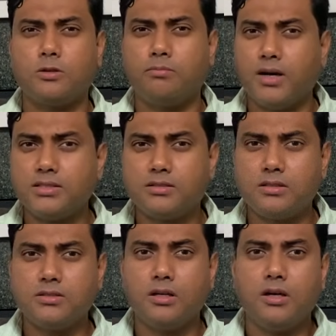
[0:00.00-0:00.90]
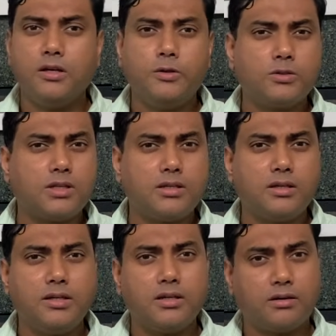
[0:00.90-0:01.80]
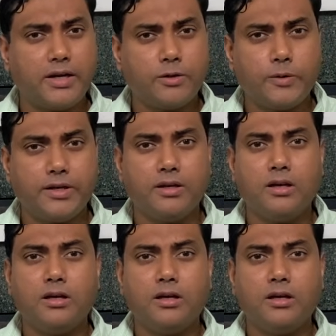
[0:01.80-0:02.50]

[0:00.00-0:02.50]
master's, you start earning right away.